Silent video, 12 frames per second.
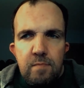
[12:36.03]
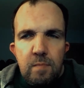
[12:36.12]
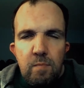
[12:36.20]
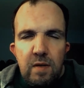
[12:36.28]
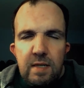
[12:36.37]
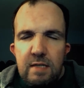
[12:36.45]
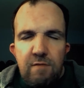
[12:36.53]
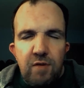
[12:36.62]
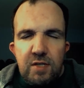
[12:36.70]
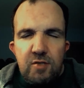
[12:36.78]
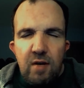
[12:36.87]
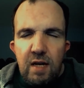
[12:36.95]
But it is
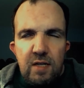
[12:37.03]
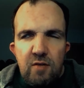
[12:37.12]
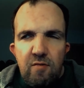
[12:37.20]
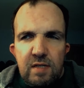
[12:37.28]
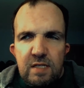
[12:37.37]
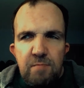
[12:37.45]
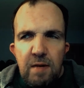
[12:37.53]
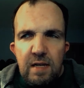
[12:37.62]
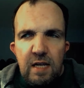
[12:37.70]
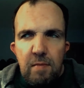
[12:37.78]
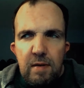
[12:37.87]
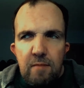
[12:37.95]
frustrating during this
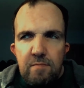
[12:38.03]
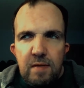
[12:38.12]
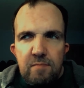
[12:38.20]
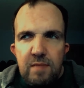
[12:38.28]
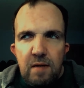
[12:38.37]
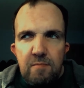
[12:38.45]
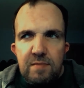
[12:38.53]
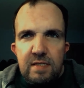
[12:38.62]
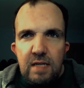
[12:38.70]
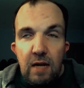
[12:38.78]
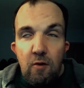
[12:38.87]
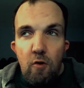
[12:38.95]
pandemic. I'm
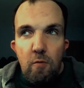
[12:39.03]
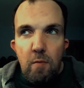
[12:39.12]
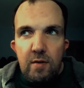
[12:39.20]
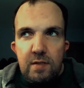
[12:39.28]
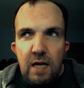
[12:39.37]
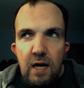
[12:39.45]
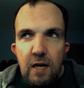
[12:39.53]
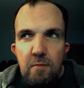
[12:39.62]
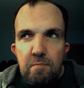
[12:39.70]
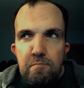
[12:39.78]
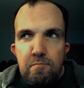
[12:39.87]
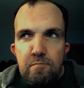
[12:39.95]
stuck at home all the
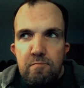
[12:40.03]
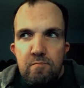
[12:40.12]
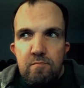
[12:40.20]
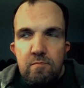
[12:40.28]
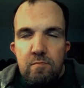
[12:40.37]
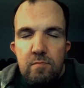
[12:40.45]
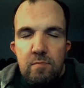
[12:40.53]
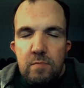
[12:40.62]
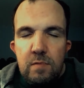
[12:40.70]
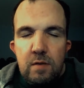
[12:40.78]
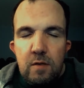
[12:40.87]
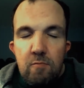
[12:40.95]
time,
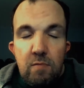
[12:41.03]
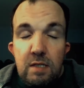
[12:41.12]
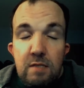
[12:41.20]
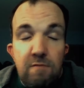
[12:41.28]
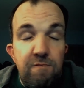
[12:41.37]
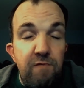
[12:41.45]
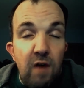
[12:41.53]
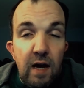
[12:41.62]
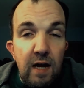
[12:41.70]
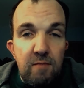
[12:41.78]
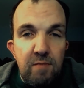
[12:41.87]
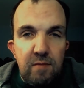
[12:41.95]
which is
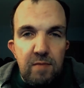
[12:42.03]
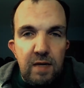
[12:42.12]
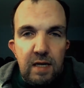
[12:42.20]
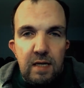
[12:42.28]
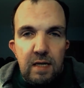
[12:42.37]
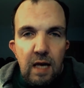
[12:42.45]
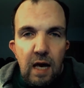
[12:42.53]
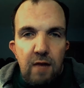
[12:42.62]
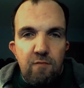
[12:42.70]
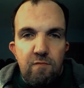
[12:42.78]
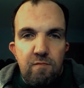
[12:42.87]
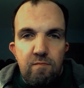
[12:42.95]
fine, but I'm like,
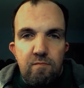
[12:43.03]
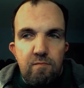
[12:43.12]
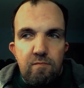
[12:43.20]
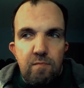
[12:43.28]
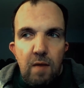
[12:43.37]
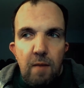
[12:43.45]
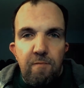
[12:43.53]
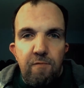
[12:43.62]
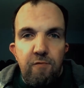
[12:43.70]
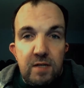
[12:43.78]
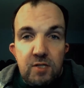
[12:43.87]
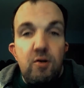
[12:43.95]
I'm
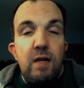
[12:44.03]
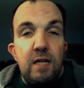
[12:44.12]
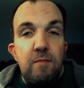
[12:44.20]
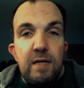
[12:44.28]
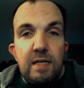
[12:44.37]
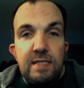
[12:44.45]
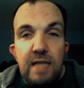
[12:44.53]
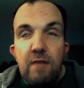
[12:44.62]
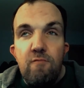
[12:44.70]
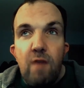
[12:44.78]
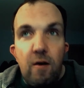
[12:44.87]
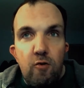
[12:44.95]
frustrated because I'd
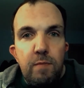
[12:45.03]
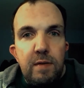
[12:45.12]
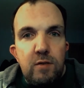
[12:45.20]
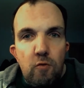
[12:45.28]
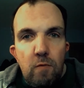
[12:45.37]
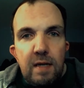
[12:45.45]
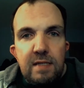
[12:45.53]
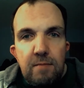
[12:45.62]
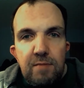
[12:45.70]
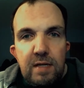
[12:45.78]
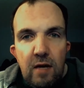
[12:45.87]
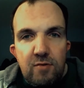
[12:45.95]
rather be doing
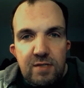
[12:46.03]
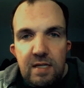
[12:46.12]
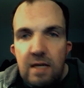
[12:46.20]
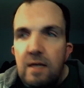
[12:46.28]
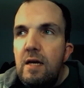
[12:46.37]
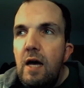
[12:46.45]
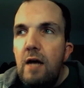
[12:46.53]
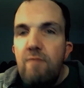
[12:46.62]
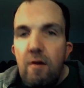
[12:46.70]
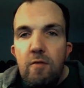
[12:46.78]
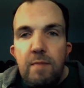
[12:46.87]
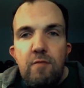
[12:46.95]
something else. I'd
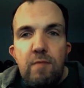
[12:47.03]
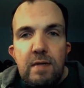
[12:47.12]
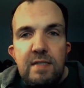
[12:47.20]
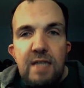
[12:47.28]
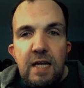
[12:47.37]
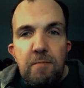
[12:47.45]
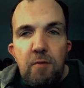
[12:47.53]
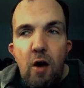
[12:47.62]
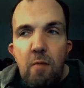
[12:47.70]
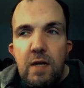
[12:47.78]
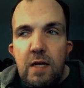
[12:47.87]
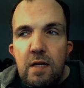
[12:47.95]
rather be doing stand-up
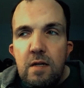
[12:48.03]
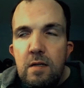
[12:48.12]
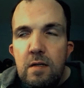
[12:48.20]
comedy.